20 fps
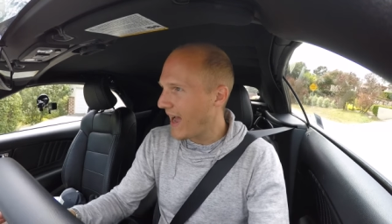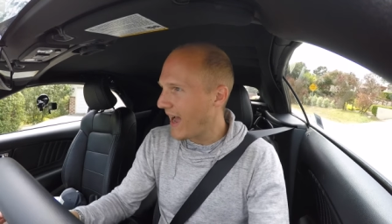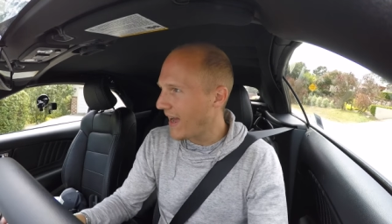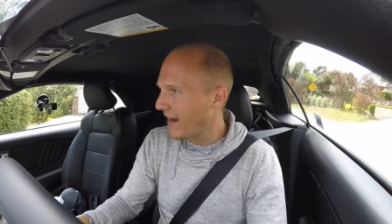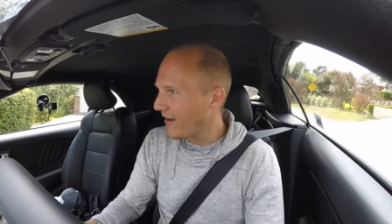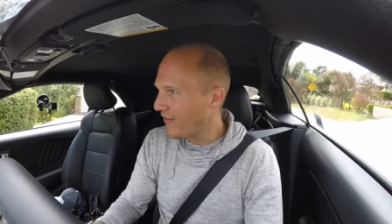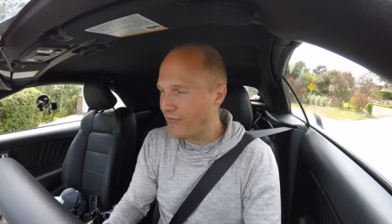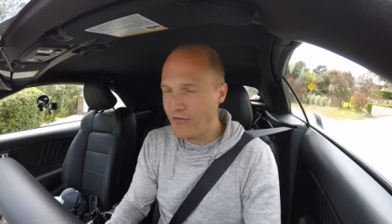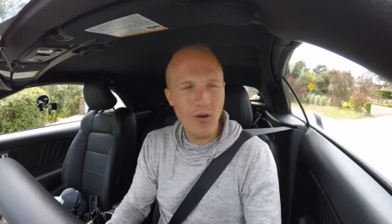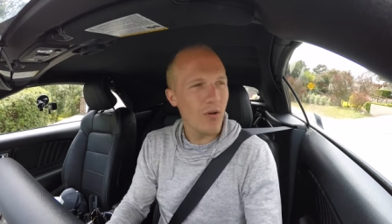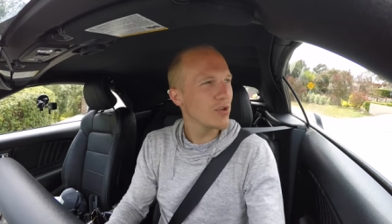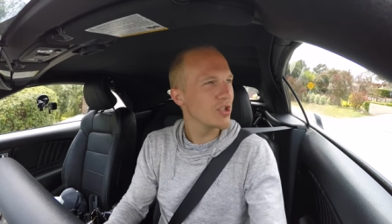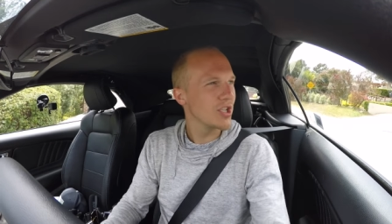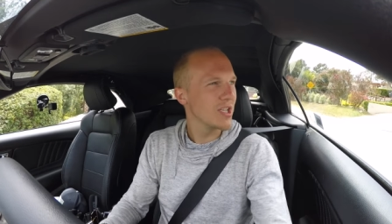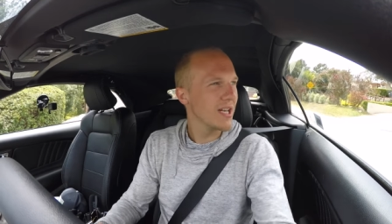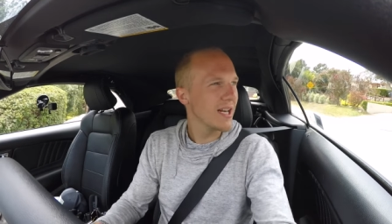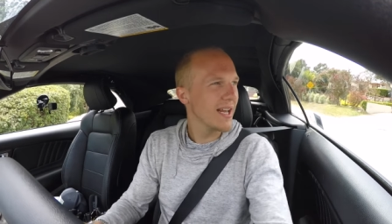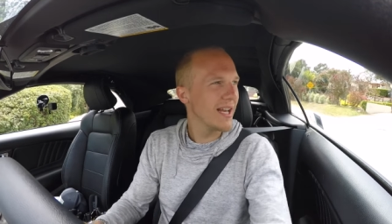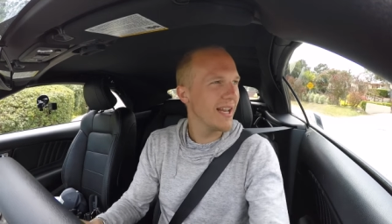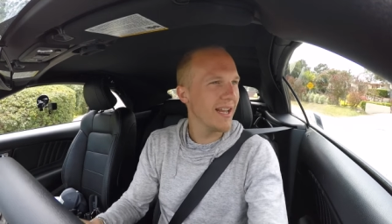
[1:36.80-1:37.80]
And
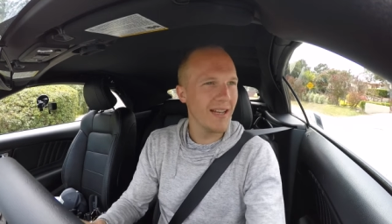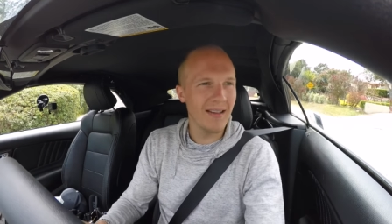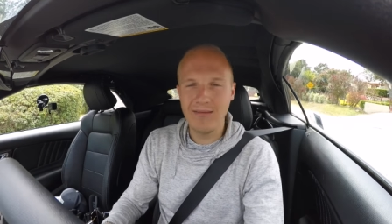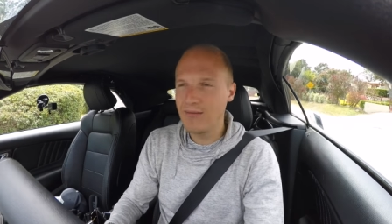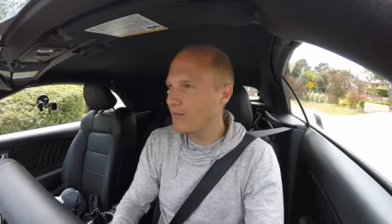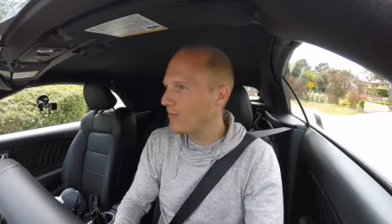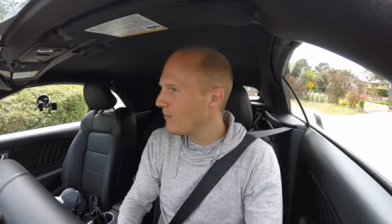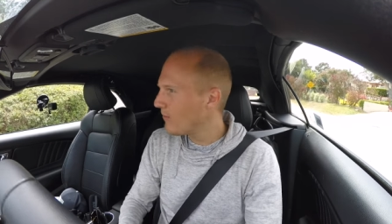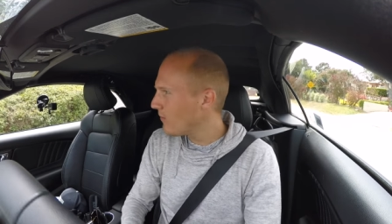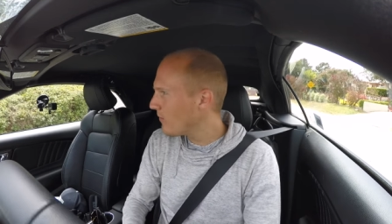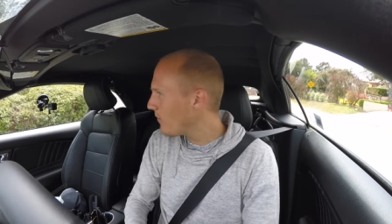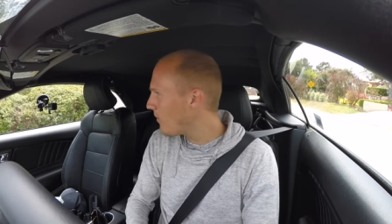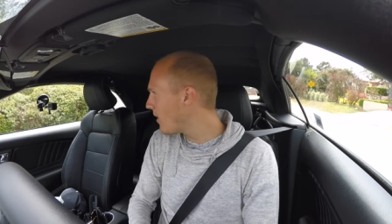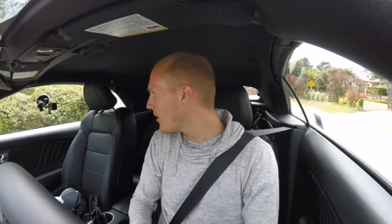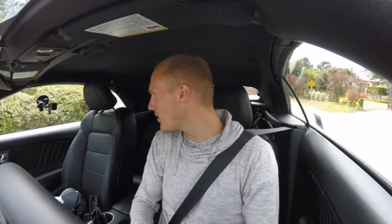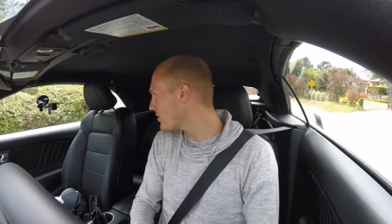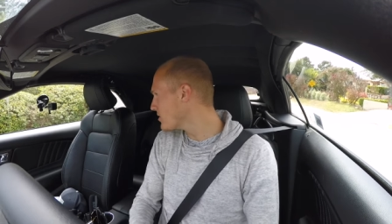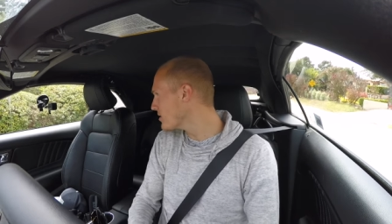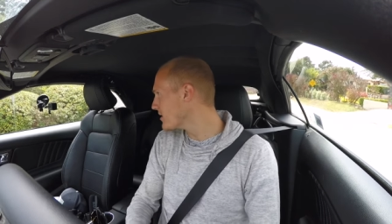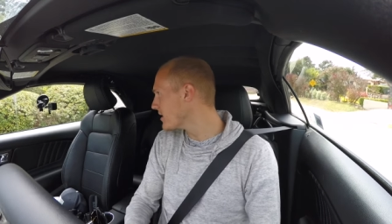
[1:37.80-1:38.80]
unfortunately,
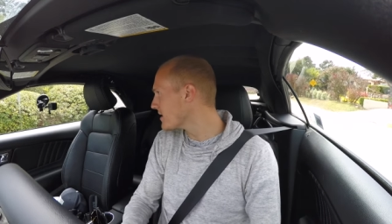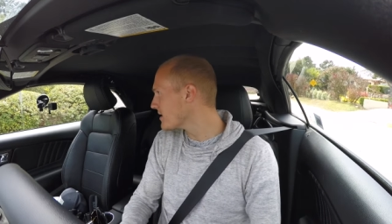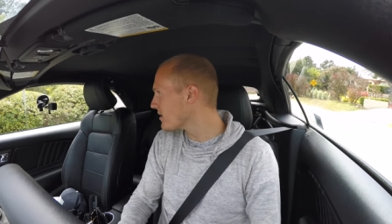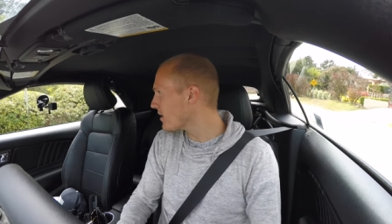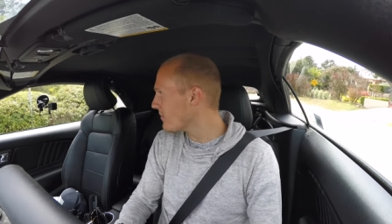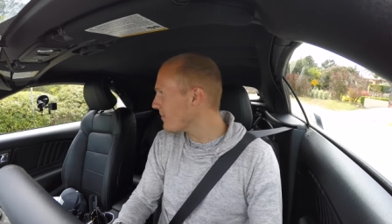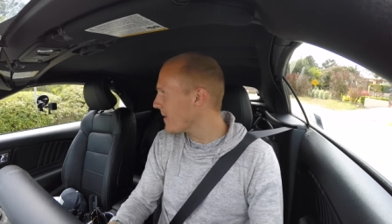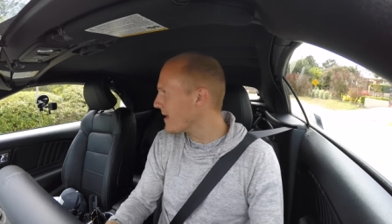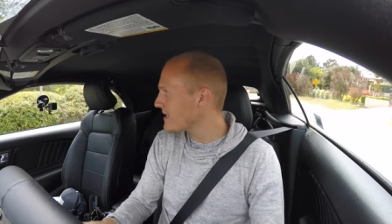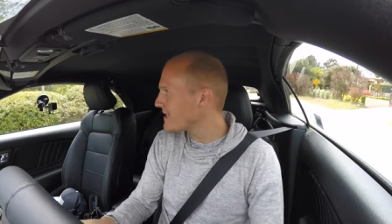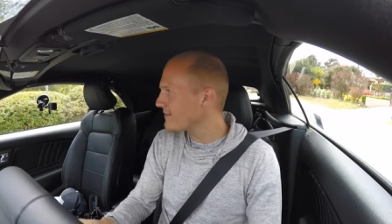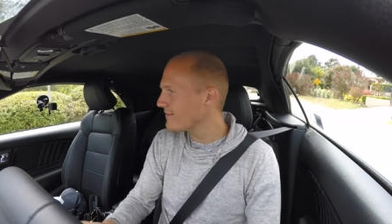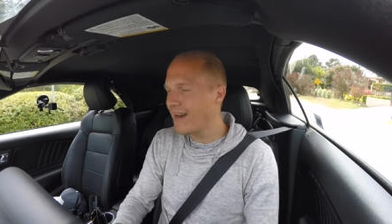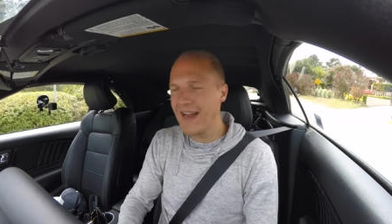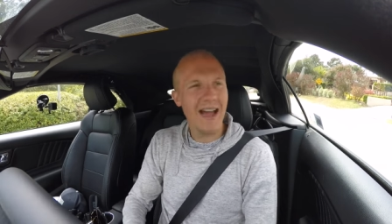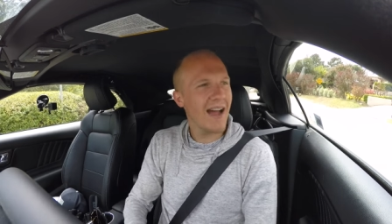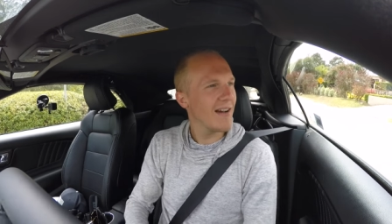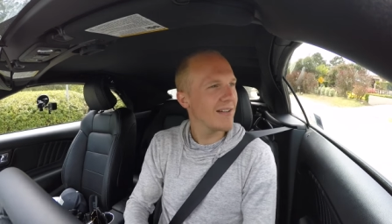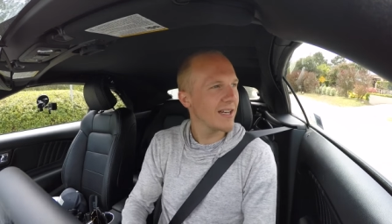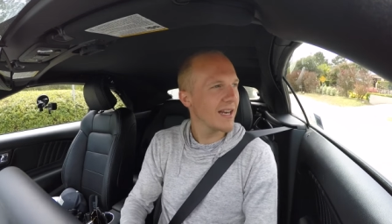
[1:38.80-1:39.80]
one or two things got messed
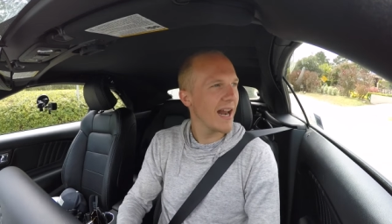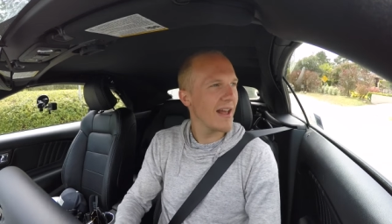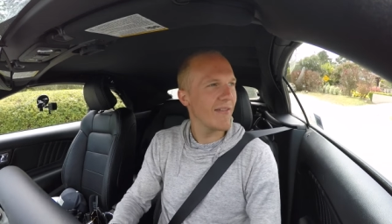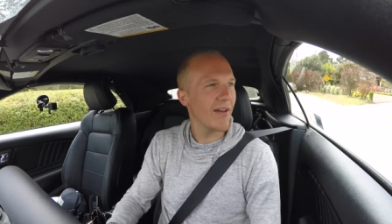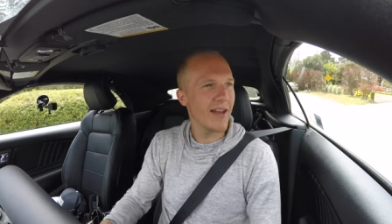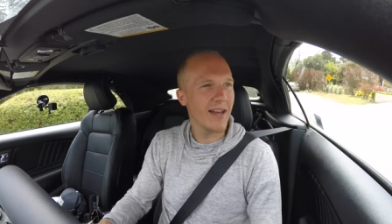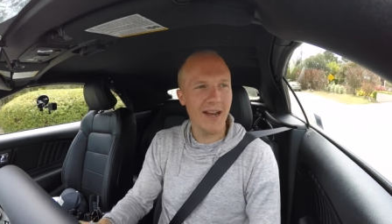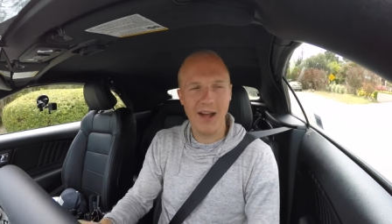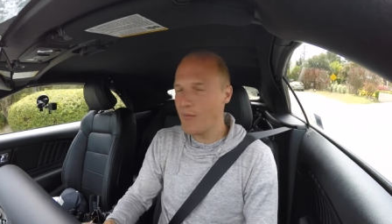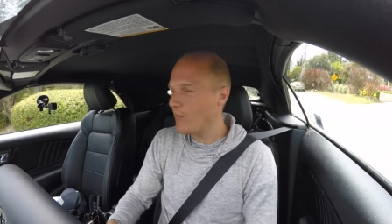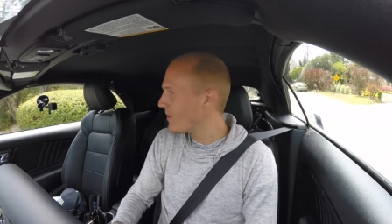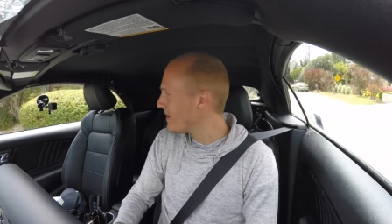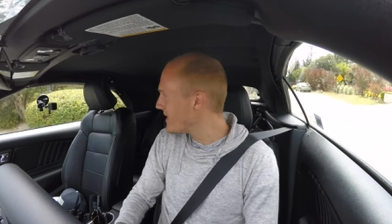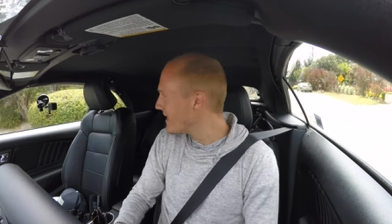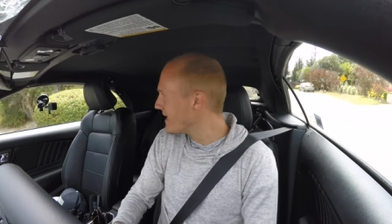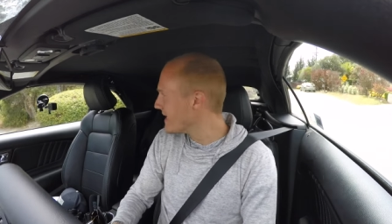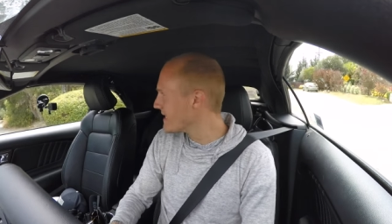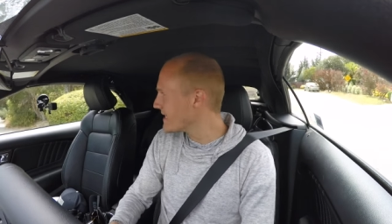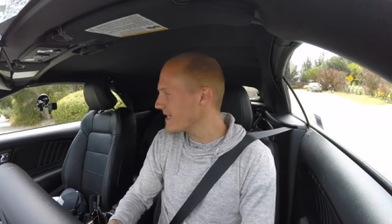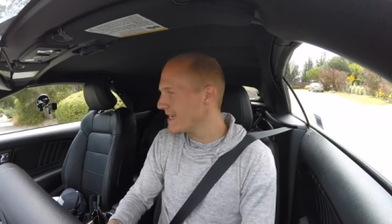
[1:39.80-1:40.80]
around and I've ended up
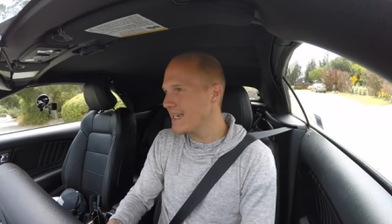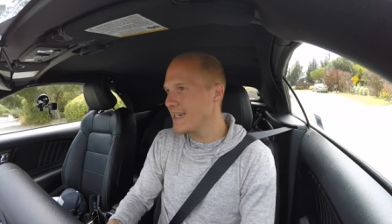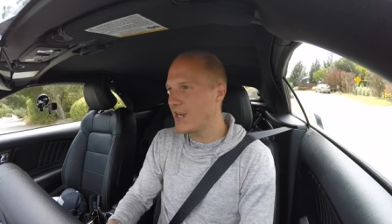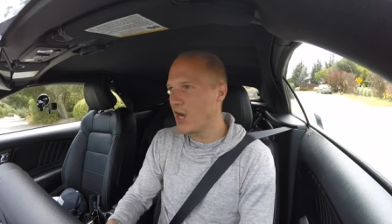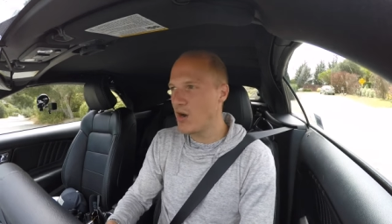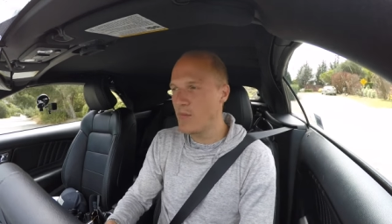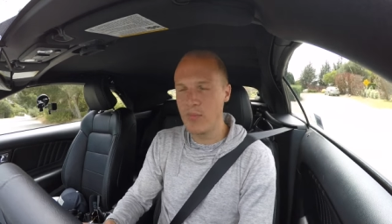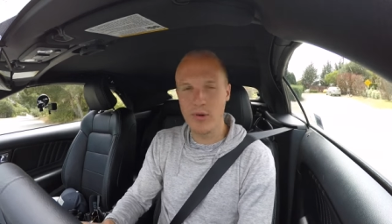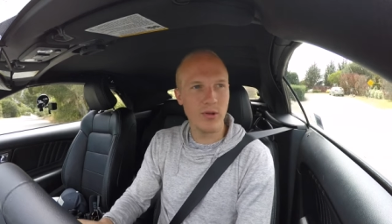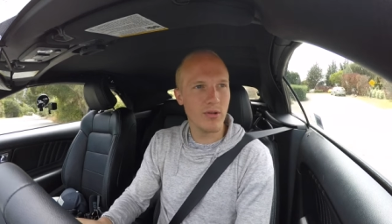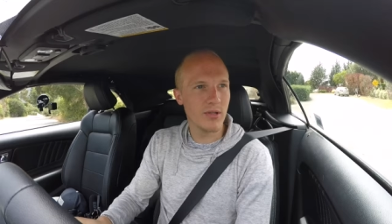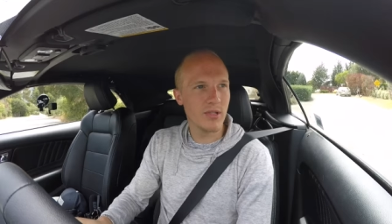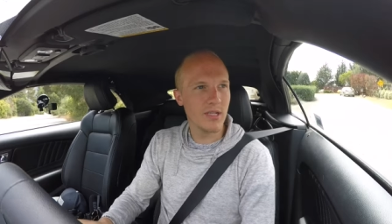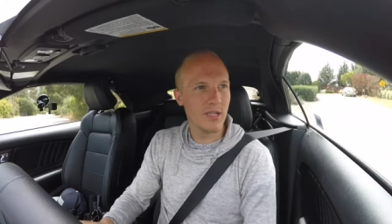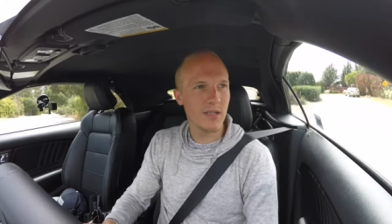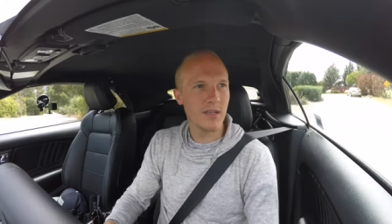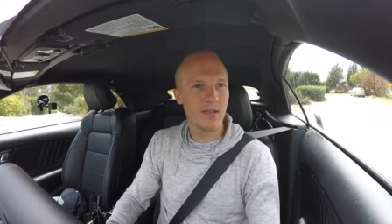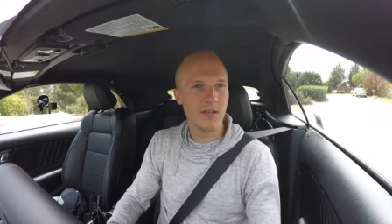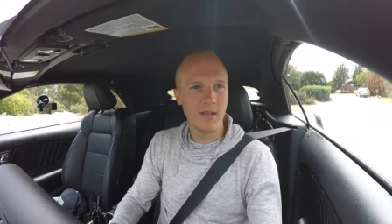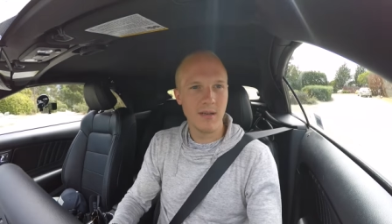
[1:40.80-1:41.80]
with this
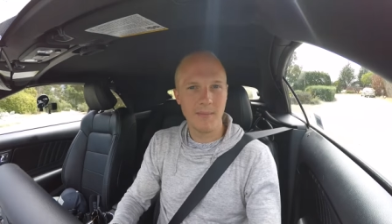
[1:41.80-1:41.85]
EcoBoost